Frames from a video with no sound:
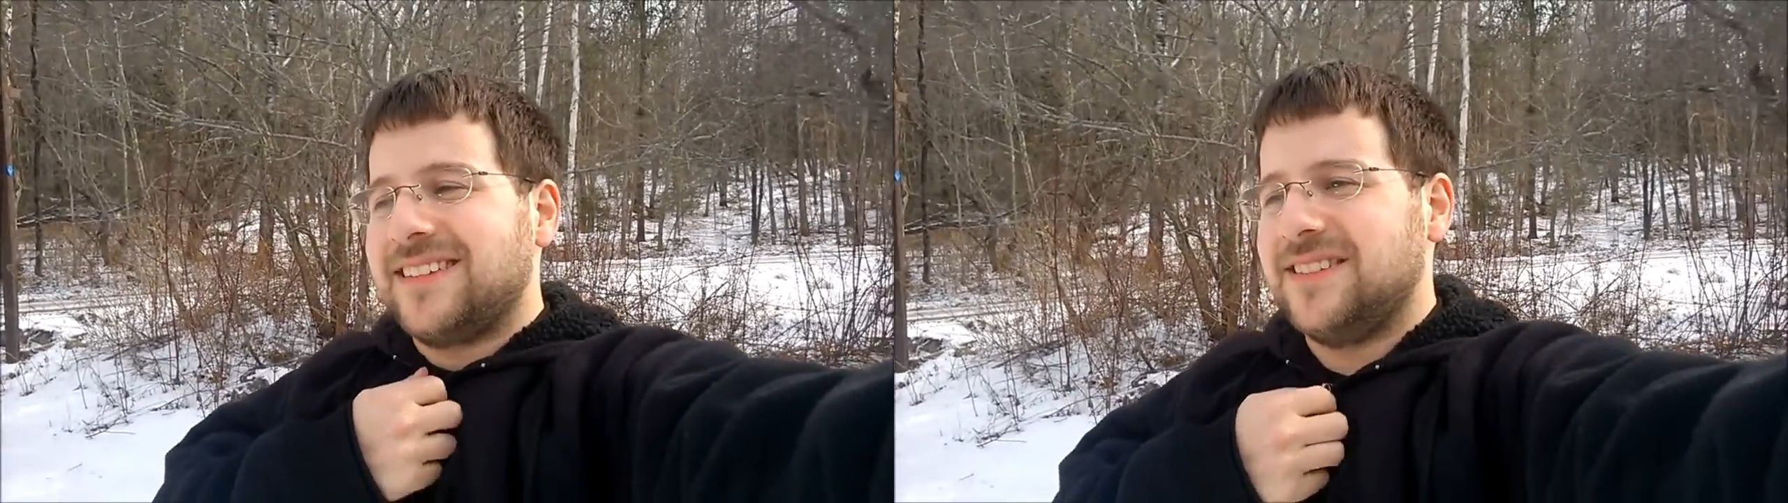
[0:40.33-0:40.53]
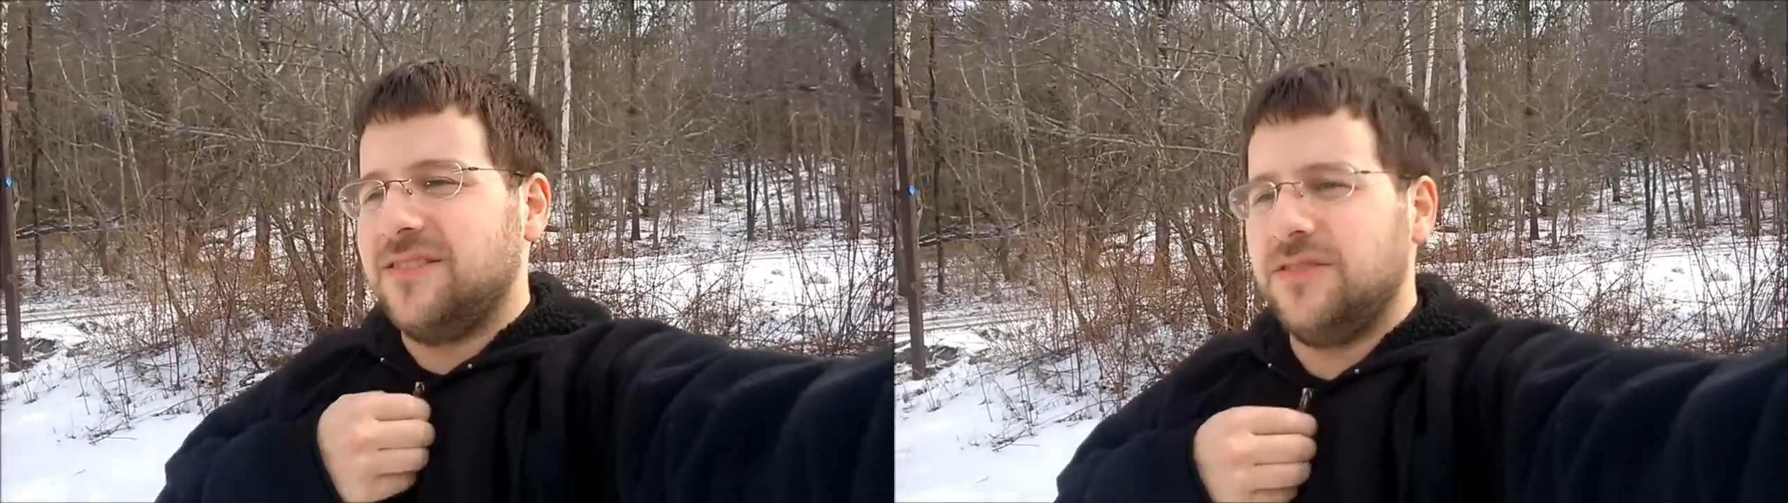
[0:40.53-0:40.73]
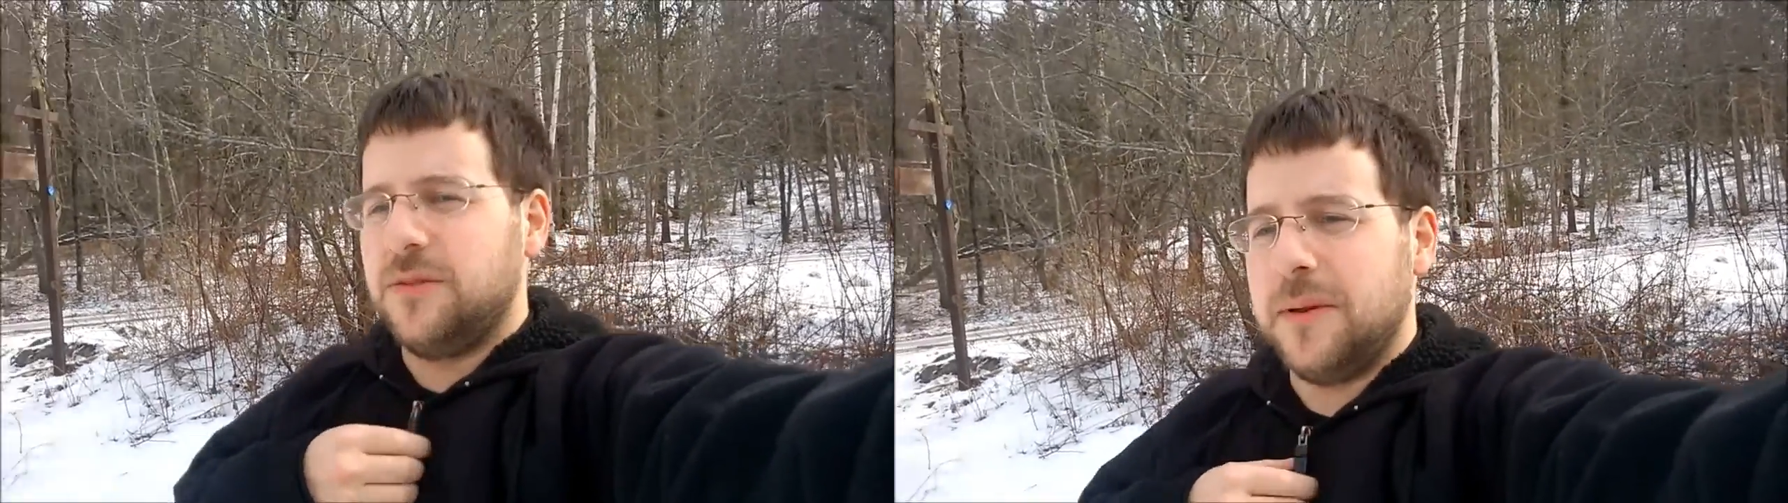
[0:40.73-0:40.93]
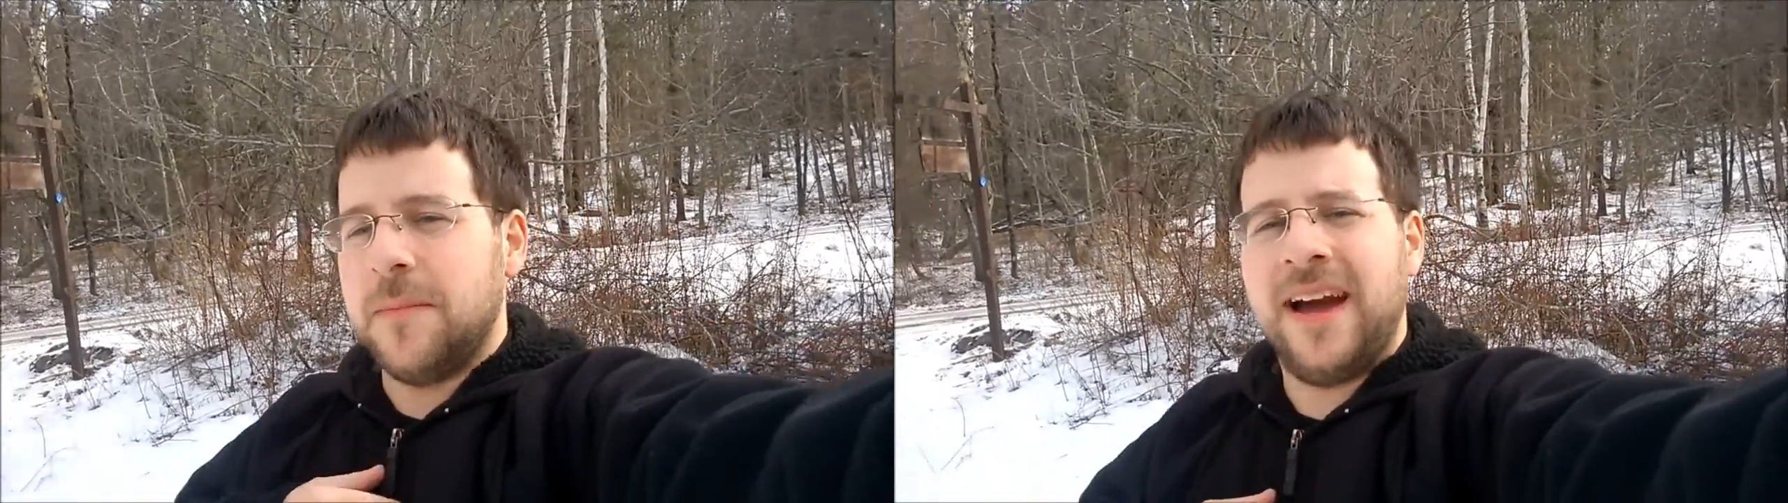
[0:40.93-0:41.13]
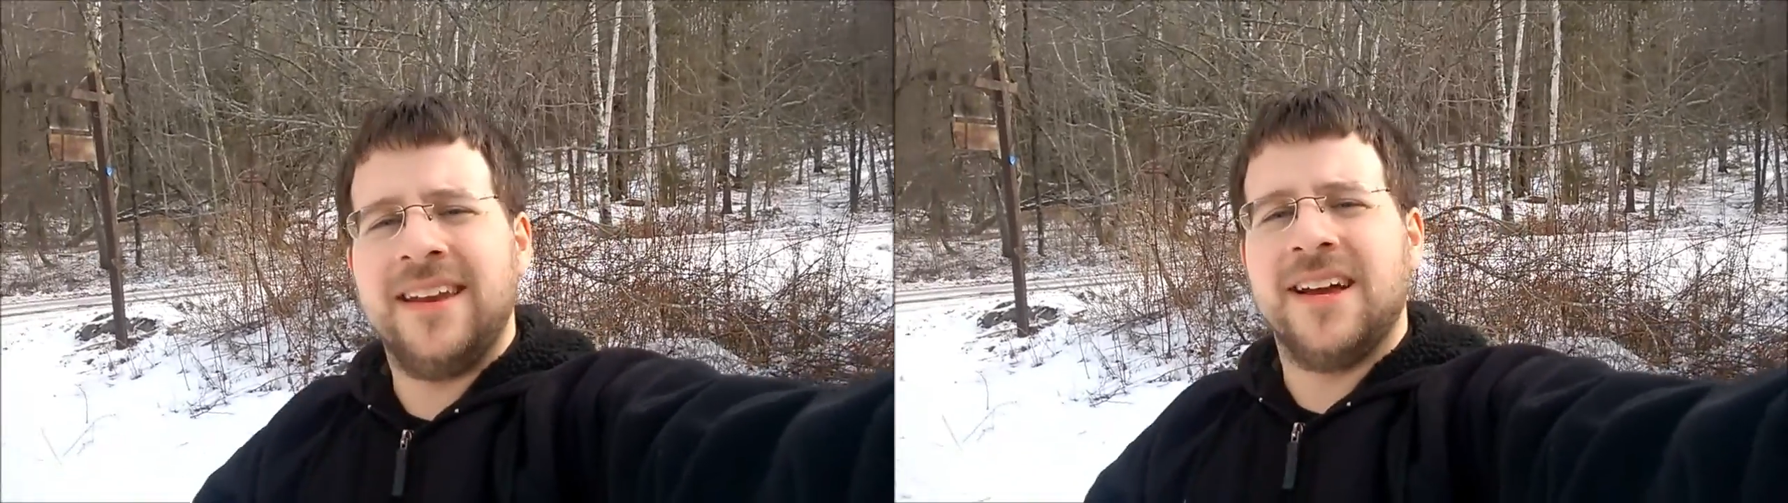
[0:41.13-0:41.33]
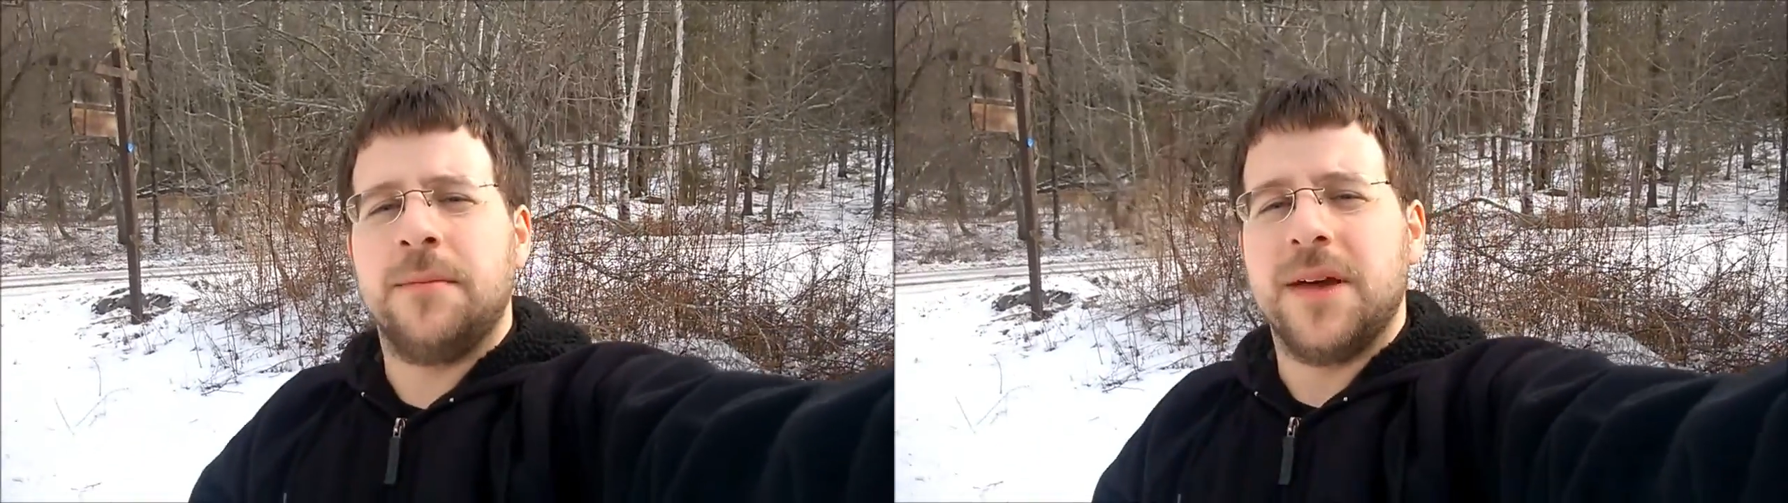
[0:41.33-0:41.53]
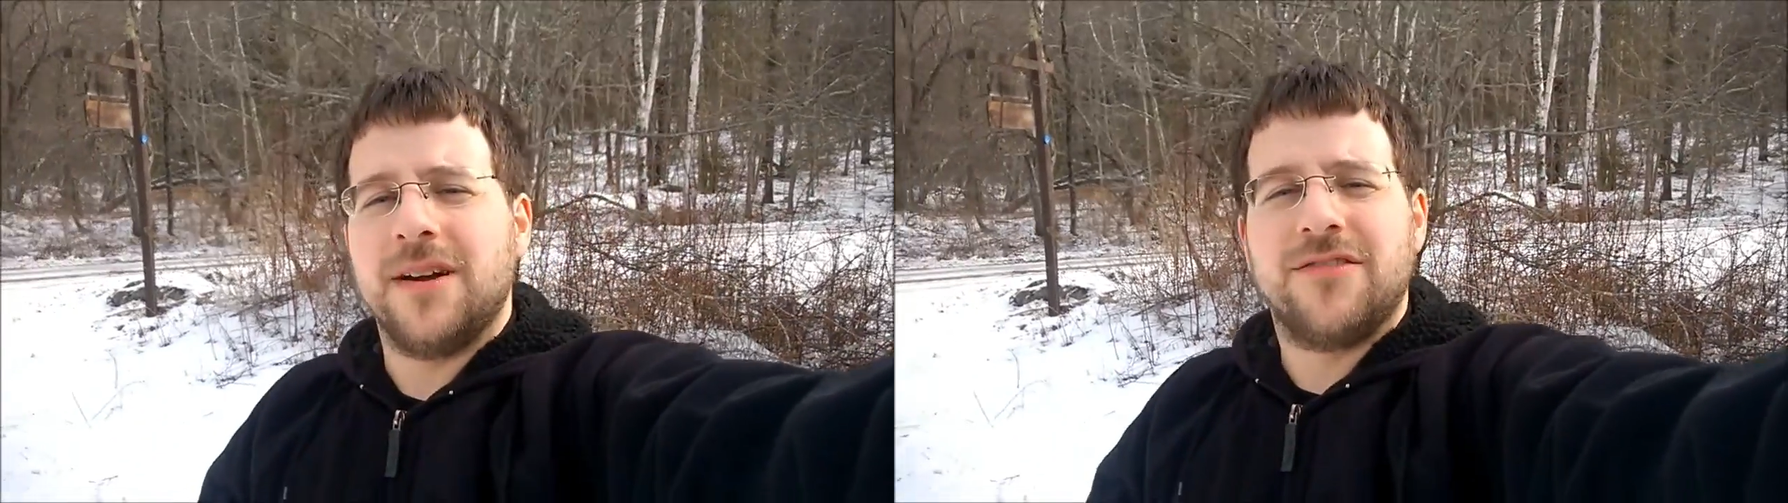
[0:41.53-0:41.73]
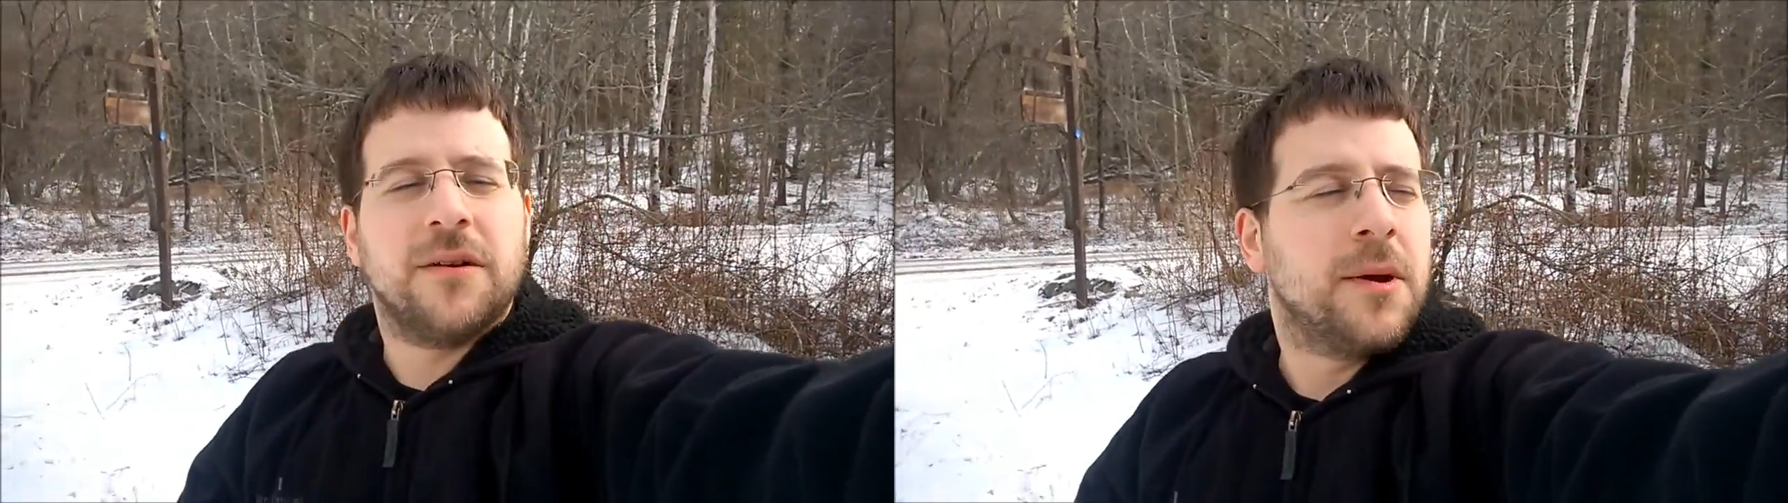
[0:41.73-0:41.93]
because there used to be mining up
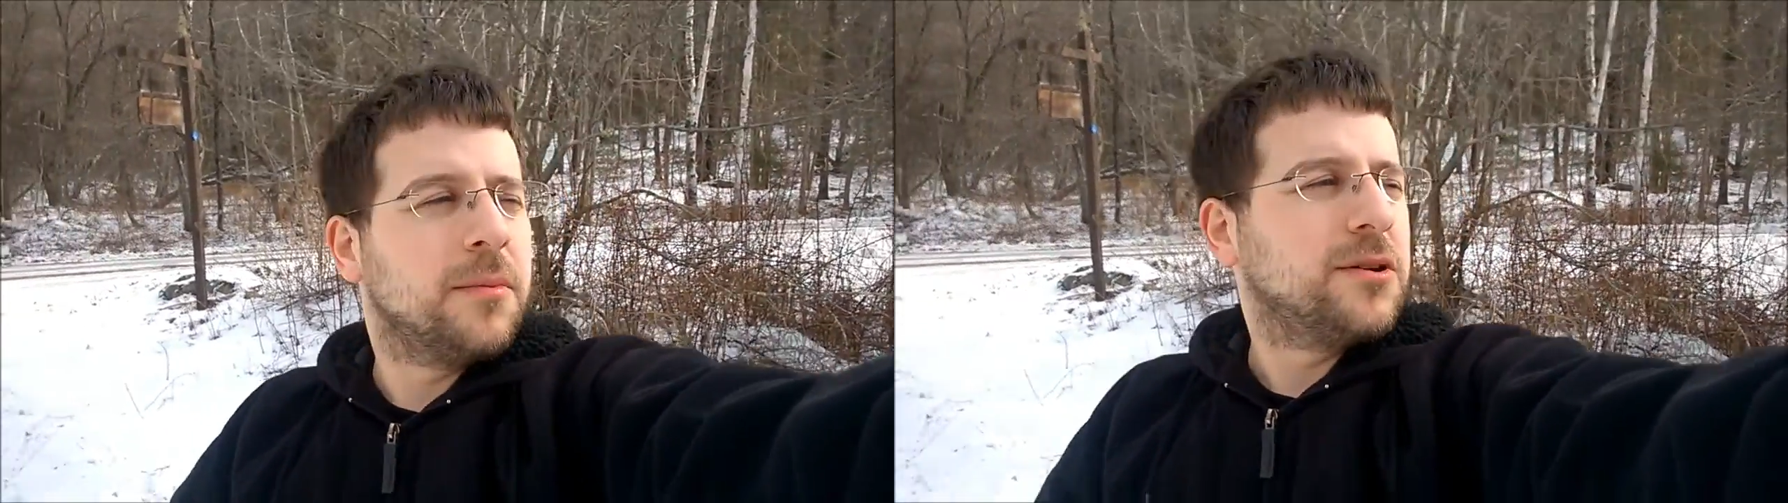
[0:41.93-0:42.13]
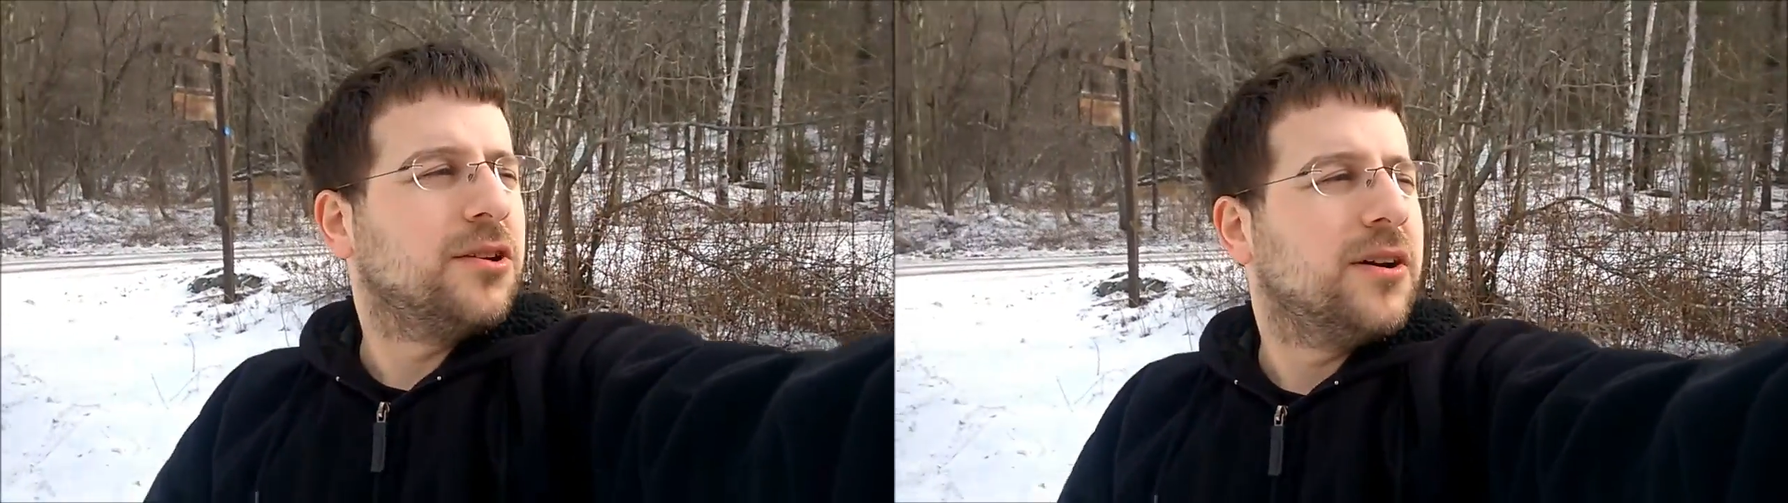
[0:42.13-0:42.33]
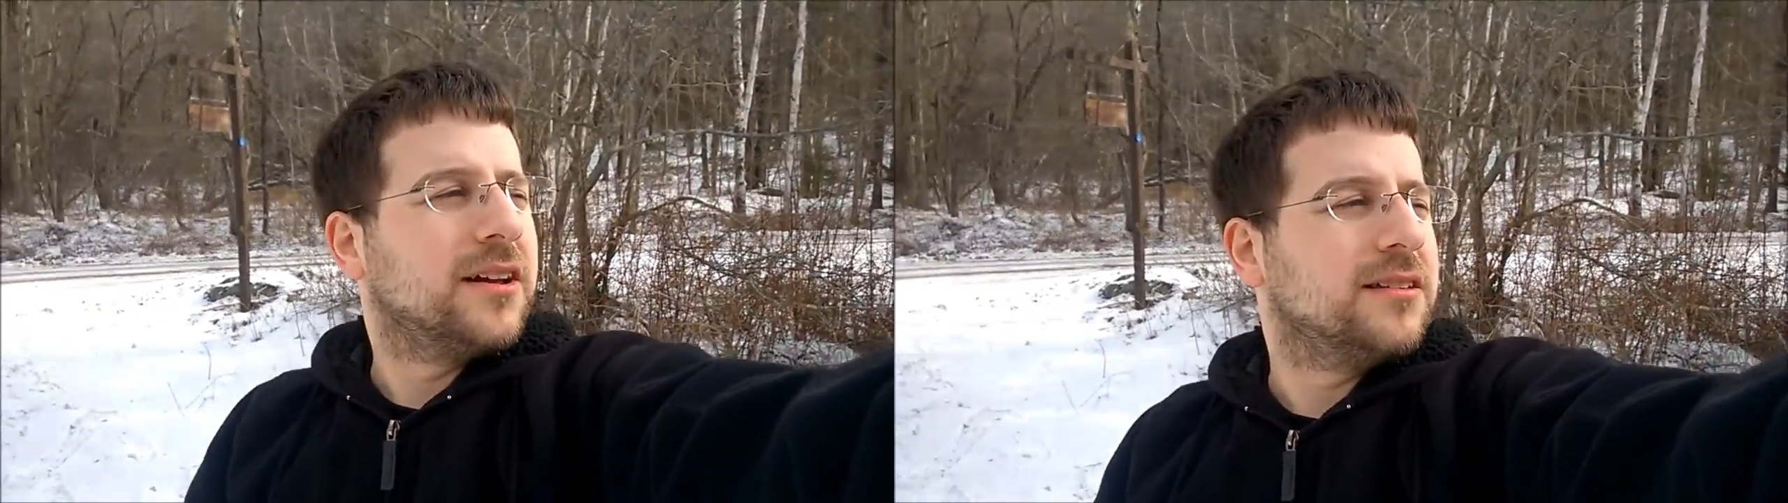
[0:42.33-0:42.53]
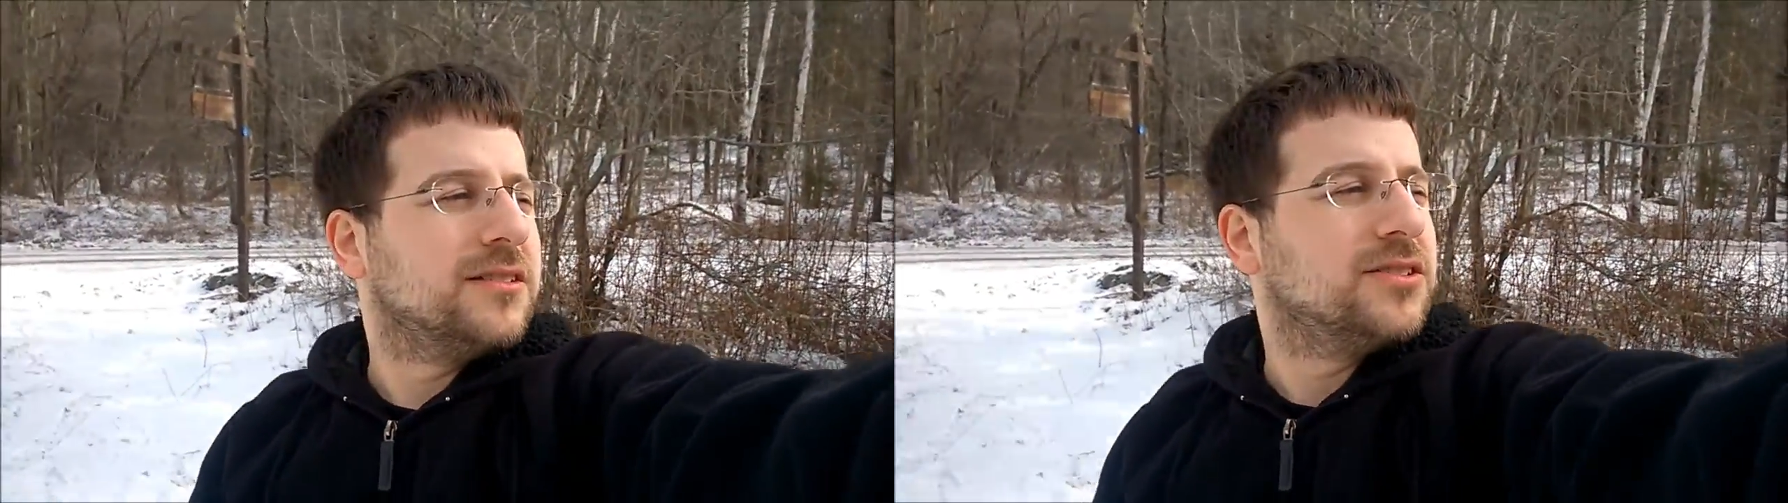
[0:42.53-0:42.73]
there, if I remember correctly.